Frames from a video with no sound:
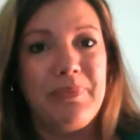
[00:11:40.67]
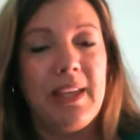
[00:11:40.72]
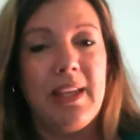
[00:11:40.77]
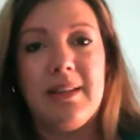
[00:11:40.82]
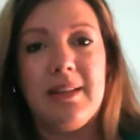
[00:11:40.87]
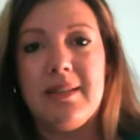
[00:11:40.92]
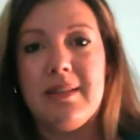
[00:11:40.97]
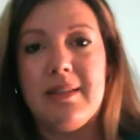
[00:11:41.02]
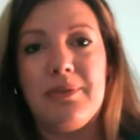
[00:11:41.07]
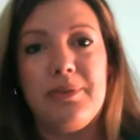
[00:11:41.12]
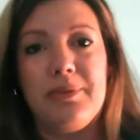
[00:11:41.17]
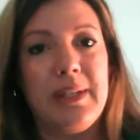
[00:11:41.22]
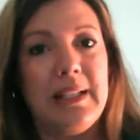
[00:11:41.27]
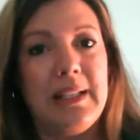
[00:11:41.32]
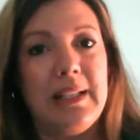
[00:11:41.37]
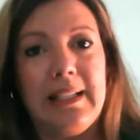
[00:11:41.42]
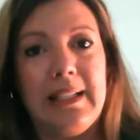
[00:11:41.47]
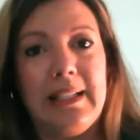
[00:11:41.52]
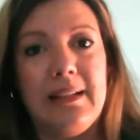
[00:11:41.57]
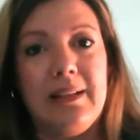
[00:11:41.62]
It's
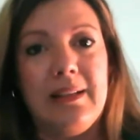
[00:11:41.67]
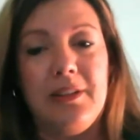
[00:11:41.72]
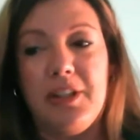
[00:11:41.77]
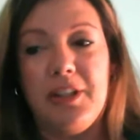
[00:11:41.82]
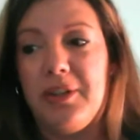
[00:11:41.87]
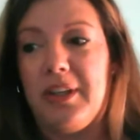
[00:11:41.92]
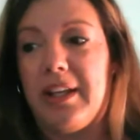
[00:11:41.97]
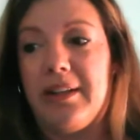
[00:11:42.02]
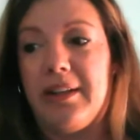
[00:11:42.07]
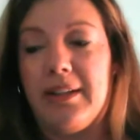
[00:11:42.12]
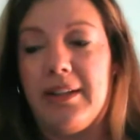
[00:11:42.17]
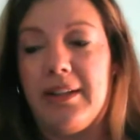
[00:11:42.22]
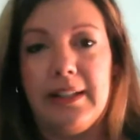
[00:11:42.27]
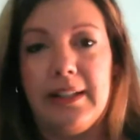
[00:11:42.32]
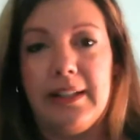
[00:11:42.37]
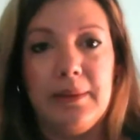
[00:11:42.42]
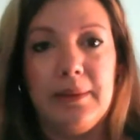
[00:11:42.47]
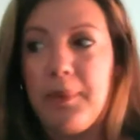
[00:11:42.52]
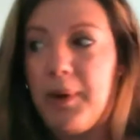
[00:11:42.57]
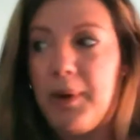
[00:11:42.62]
really, you get a
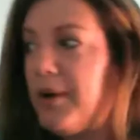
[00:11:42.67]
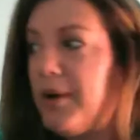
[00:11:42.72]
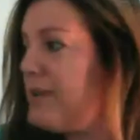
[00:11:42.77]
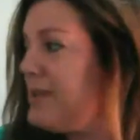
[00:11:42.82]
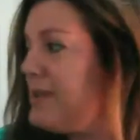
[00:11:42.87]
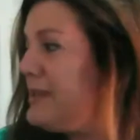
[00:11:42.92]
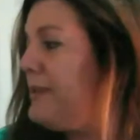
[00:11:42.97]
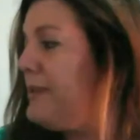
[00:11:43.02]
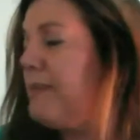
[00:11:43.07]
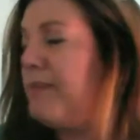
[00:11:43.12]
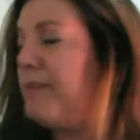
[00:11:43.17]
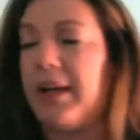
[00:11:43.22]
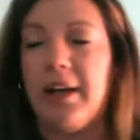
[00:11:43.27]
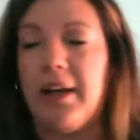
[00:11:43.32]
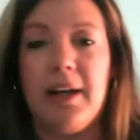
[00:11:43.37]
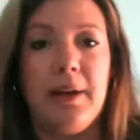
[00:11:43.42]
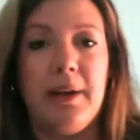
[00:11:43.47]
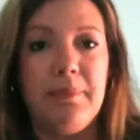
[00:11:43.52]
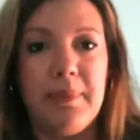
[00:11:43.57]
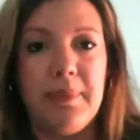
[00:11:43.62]
little box
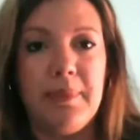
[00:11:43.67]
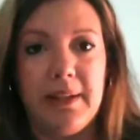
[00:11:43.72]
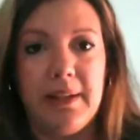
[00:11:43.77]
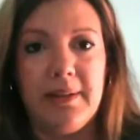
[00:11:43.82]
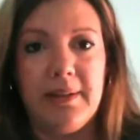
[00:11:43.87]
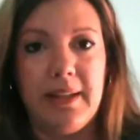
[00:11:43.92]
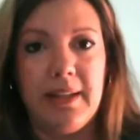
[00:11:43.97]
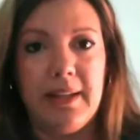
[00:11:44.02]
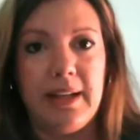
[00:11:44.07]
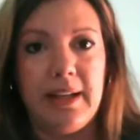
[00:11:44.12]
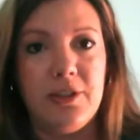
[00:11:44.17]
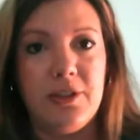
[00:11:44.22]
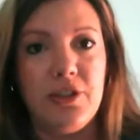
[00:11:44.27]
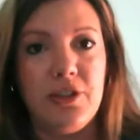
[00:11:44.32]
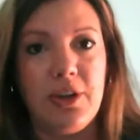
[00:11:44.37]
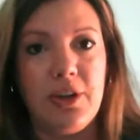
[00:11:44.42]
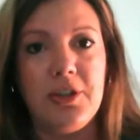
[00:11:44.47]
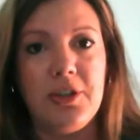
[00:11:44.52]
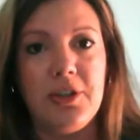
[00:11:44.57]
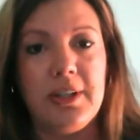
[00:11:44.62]
that
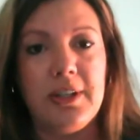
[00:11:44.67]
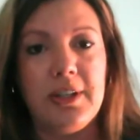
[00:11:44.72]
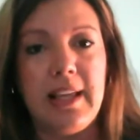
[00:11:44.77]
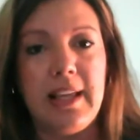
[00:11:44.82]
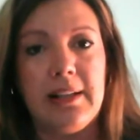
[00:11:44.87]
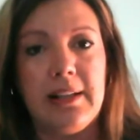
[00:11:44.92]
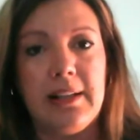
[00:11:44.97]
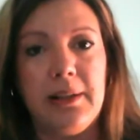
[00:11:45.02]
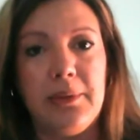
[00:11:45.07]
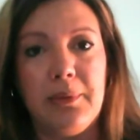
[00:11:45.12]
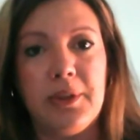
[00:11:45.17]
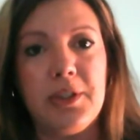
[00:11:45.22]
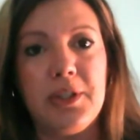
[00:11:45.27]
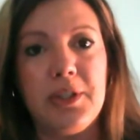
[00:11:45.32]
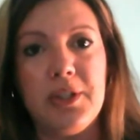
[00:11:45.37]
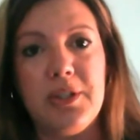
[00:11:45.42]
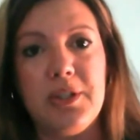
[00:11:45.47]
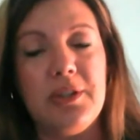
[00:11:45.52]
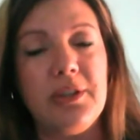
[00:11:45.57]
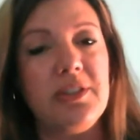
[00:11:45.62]
shows you exactly what
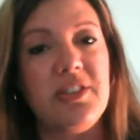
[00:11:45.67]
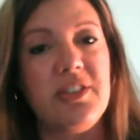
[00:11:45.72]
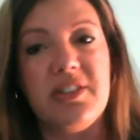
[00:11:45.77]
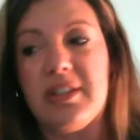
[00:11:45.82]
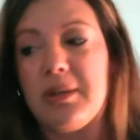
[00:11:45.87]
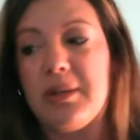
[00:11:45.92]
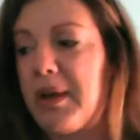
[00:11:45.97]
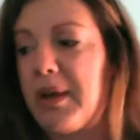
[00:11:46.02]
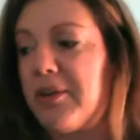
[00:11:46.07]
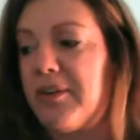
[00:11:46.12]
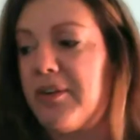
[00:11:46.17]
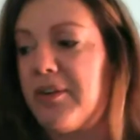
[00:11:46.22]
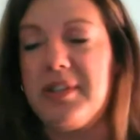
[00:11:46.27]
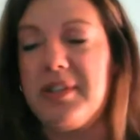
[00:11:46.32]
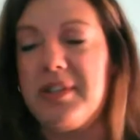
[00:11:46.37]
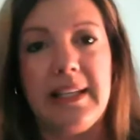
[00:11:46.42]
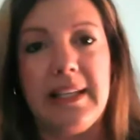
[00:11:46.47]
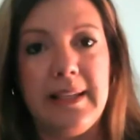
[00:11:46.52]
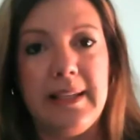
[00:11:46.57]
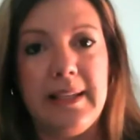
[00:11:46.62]
to do. It's just a matter of
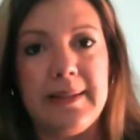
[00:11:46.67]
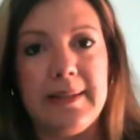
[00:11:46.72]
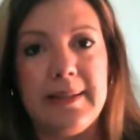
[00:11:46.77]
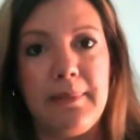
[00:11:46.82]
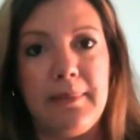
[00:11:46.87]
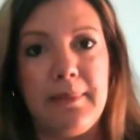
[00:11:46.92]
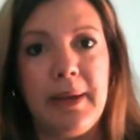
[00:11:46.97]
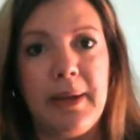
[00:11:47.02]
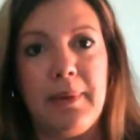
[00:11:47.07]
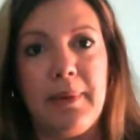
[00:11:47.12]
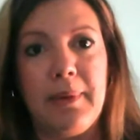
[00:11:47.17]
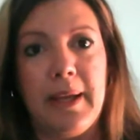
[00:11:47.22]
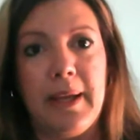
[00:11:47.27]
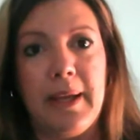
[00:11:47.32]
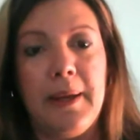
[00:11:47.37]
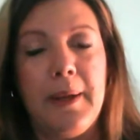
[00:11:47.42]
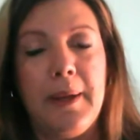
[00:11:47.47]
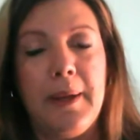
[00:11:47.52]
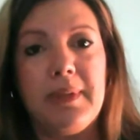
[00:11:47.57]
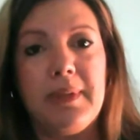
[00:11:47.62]
sticking it somewhere where
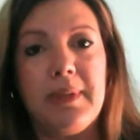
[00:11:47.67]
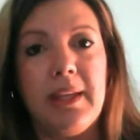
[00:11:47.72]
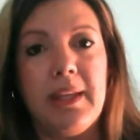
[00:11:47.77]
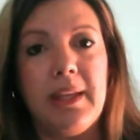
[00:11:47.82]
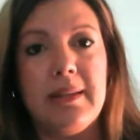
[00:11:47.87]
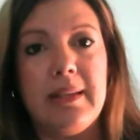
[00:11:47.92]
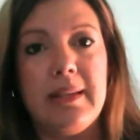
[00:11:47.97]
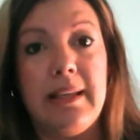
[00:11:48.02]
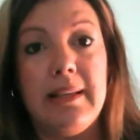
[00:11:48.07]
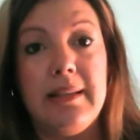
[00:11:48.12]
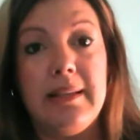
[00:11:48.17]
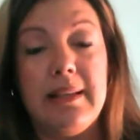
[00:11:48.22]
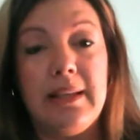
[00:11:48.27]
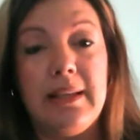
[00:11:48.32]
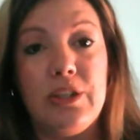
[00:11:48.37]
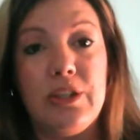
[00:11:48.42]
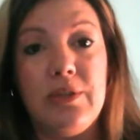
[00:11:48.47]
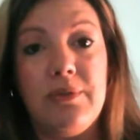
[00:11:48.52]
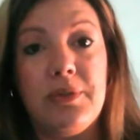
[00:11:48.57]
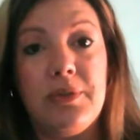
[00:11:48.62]
it's
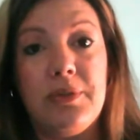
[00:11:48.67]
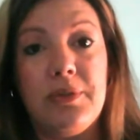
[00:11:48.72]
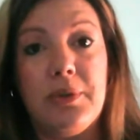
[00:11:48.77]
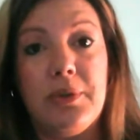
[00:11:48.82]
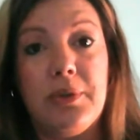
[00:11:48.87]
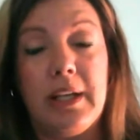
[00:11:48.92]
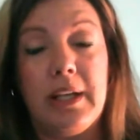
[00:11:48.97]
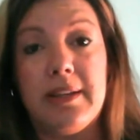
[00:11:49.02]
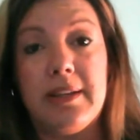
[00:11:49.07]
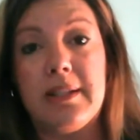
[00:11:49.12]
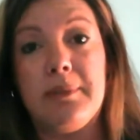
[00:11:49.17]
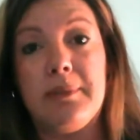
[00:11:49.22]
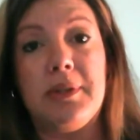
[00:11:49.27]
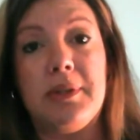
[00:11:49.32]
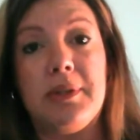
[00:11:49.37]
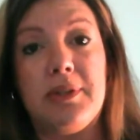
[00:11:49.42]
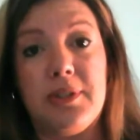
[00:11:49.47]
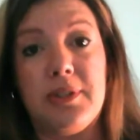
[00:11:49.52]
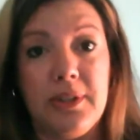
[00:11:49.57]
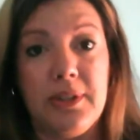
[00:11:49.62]
easy for
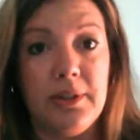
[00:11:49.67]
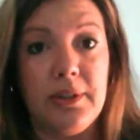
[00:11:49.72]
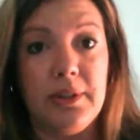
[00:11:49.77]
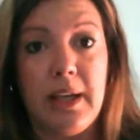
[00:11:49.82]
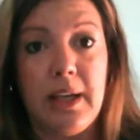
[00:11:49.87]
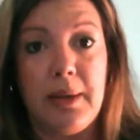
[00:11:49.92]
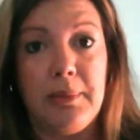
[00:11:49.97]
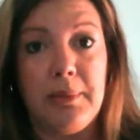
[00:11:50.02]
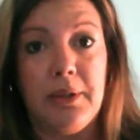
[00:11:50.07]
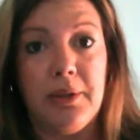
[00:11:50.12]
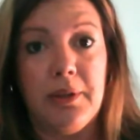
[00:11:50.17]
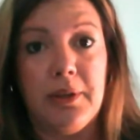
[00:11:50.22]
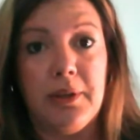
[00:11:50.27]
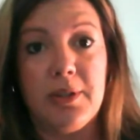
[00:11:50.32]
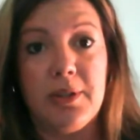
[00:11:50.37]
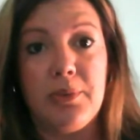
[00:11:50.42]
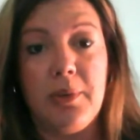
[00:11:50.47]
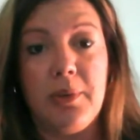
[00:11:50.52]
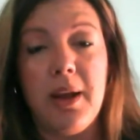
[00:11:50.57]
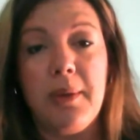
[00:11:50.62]
customers to come along and
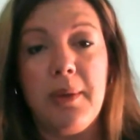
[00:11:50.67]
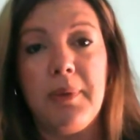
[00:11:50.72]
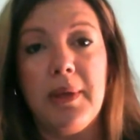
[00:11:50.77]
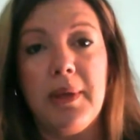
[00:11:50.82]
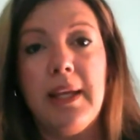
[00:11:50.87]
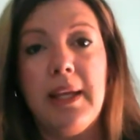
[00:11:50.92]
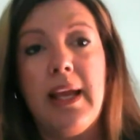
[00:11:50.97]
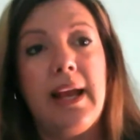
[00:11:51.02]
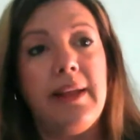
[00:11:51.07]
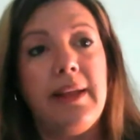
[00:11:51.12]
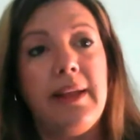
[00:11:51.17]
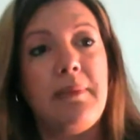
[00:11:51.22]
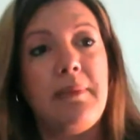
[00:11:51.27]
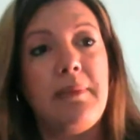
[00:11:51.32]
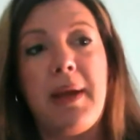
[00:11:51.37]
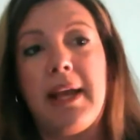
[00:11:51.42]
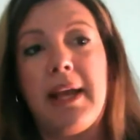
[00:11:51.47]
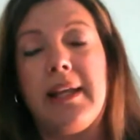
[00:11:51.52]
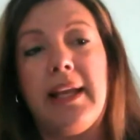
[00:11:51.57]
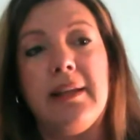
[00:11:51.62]
swipe. And the
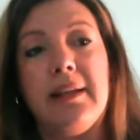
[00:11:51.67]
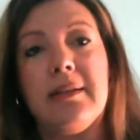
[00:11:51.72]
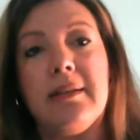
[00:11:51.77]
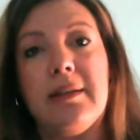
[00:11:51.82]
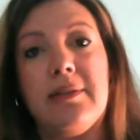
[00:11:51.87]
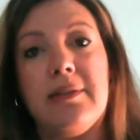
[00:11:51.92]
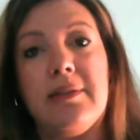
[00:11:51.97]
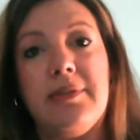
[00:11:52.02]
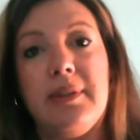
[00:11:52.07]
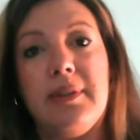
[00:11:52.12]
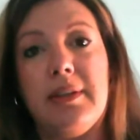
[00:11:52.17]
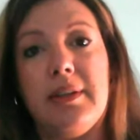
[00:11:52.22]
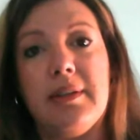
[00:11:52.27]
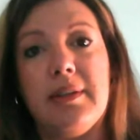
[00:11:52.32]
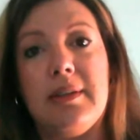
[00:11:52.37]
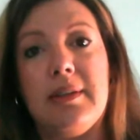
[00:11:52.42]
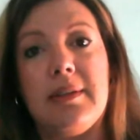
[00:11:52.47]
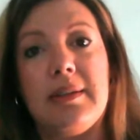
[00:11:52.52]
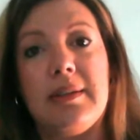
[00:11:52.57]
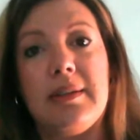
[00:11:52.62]
back end of the
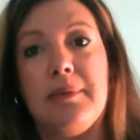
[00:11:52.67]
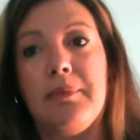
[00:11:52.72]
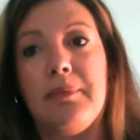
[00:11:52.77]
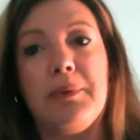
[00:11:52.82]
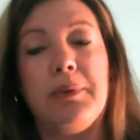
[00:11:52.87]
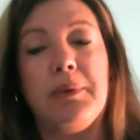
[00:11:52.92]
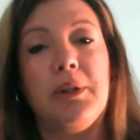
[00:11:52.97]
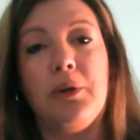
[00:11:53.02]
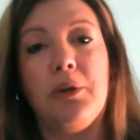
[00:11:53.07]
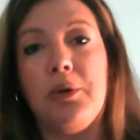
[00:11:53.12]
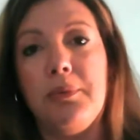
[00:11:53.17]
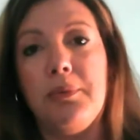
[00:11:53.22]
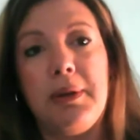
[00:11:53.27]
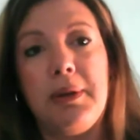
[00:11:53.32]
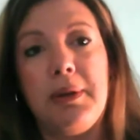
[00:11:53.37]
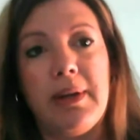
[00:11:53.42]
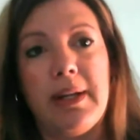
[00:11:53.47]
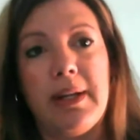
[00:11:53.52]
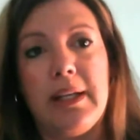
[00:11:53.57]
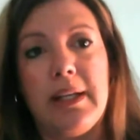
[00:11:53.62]
system will all be
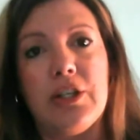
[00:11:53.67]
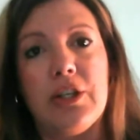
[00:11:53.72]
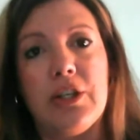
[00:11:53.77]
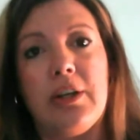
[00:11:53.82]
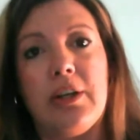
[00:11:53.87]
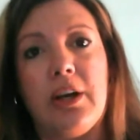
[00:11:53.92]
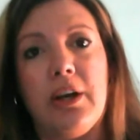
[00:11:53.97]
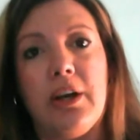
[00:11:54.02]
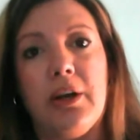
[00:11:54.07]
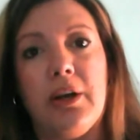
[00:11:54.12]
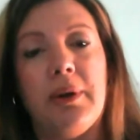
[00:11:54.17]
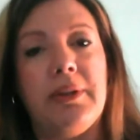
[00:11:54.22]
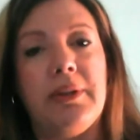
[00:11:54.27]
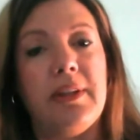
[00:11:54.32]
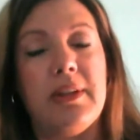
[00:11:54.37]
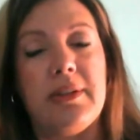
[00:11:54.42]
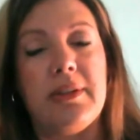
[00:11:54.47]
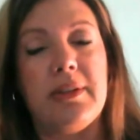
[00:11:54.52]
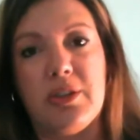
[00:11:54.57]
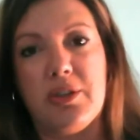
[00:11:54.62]
ready to go. And
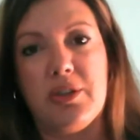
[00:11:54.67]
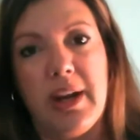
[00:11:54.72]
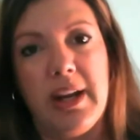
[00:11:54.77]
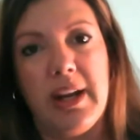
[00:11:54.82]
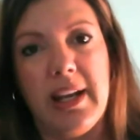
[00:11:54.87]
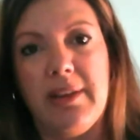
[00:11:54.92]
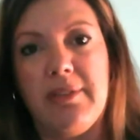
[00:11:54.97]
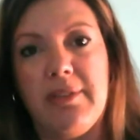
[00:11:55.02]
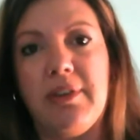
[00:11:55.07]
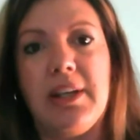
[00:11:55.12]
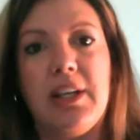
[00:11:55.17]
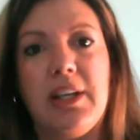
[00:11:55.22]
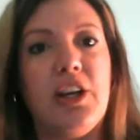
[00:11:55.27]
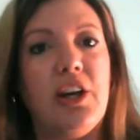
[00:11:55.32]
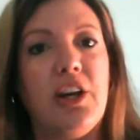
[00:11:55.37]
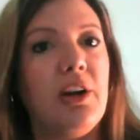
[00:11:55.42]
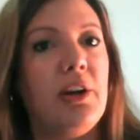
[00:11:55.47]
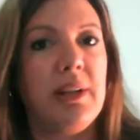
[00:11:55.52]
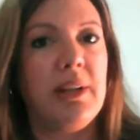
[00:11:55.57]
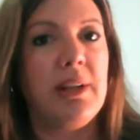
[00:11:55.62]
there's a training
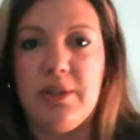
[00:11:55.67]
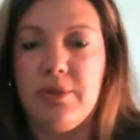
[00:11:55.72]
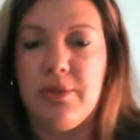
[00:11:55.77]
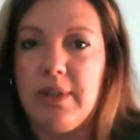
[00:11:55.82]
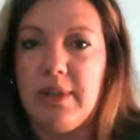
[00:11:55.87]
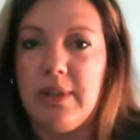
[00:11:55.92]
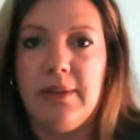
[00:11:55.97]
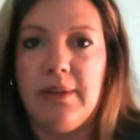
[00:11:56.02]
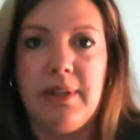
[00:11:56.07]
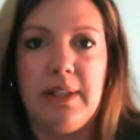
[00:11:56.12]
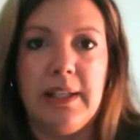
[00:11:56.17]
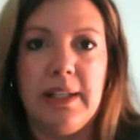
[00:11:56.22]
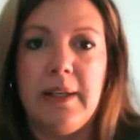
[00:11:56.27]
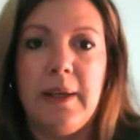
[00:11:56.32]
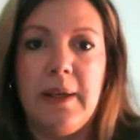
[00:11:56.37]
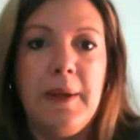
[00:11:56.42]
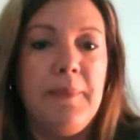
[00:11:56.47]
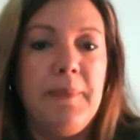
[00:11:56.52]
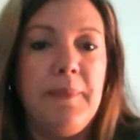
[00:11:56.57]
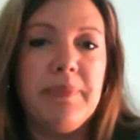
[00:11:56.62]
video. It's really,
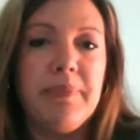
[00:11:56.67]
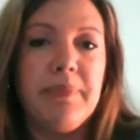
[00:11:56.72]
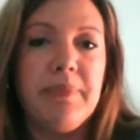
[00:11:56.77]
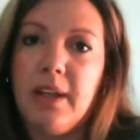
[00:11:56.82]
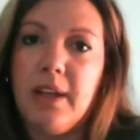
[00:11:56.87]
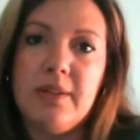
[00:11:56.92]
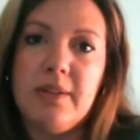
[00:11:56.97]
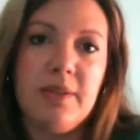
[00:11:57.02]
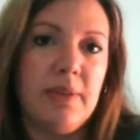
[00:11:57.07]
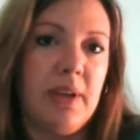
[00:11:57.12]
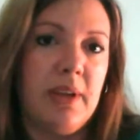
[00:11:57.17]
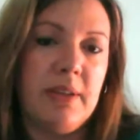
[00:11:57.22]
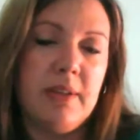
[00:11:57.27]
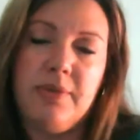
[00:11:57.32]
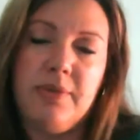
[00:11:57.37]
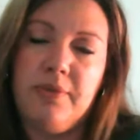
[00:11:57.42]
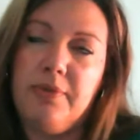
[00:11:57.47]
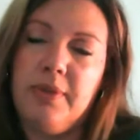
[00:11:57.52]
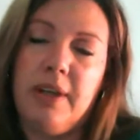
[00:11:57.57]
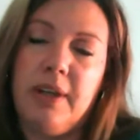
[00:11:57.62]

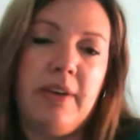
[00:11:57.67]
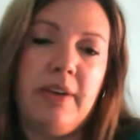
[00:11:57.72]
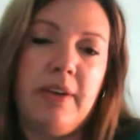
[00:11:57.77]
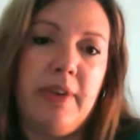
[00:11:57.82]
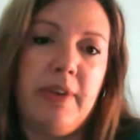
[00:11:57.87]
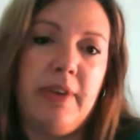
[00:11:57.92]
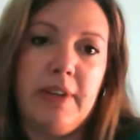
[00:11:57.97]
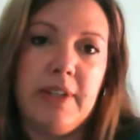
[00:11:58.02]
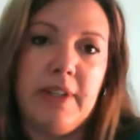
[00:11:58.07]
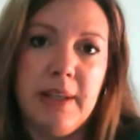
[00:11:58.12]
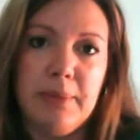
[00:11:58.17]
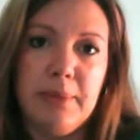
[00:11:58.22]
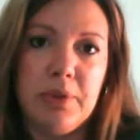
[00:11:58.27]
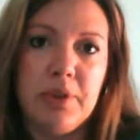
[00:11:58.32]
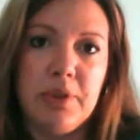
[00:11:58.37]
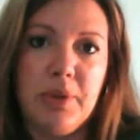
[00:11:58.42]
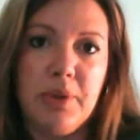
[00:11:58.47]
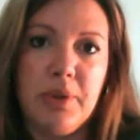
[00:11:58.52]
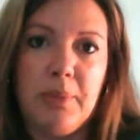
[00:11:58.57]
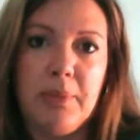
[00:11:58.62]
it's very simple
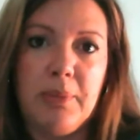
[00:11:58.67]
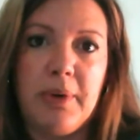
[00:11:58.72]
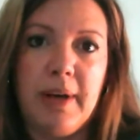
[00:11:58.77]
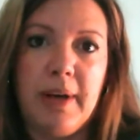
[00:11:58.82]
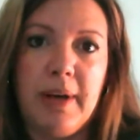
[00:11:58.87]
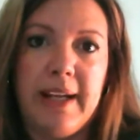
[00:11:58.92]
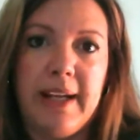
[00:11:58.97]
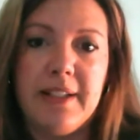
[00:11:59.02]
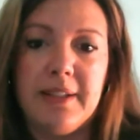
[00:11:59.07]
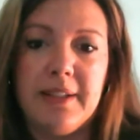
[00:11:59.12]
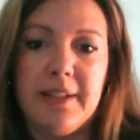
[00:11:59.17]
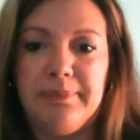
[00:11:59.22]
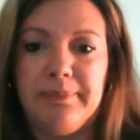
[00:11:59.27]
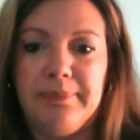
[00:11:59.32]
to operate.